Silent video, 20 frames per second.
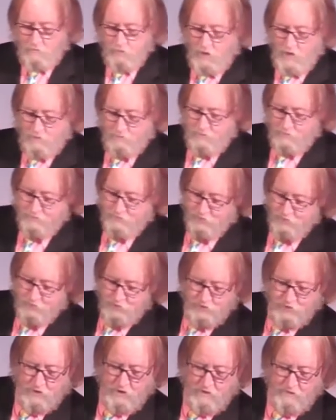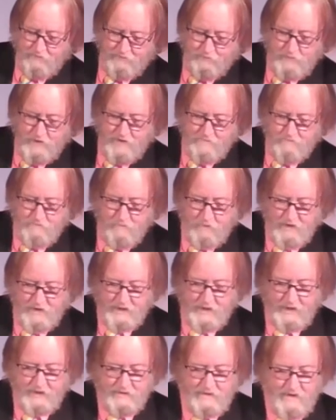Problems are solved by
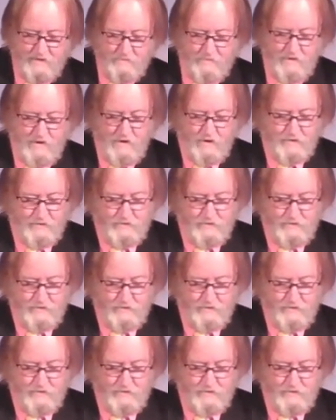bringing them